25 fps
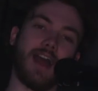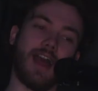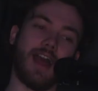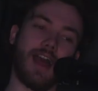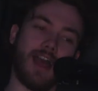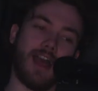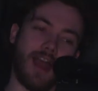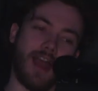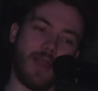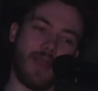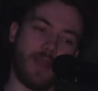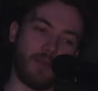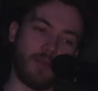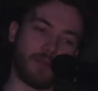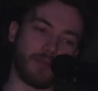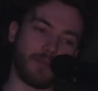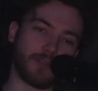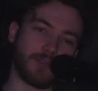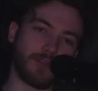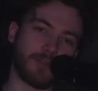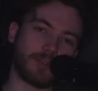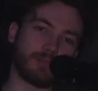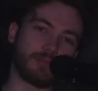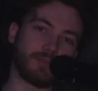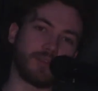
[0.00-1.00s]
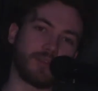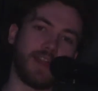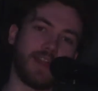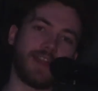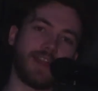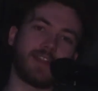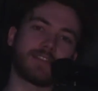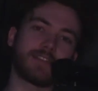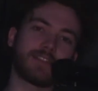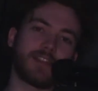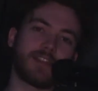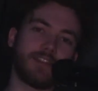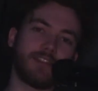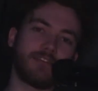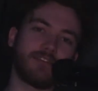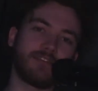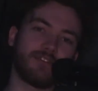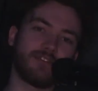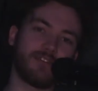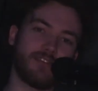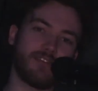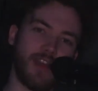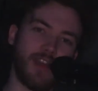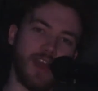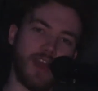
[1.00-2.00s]
And then we'll do some playing stuff,
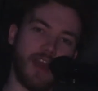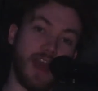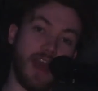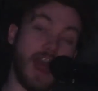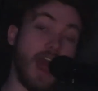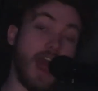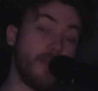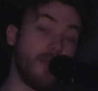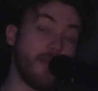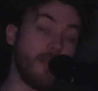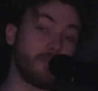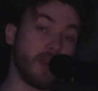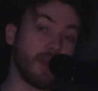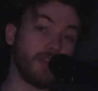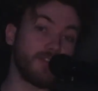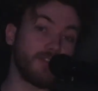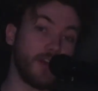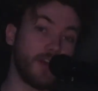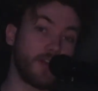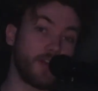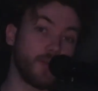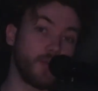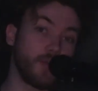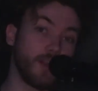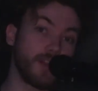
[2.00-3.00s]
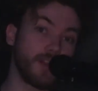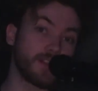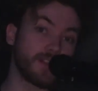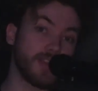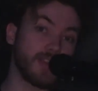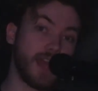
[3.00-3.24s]
and then my final words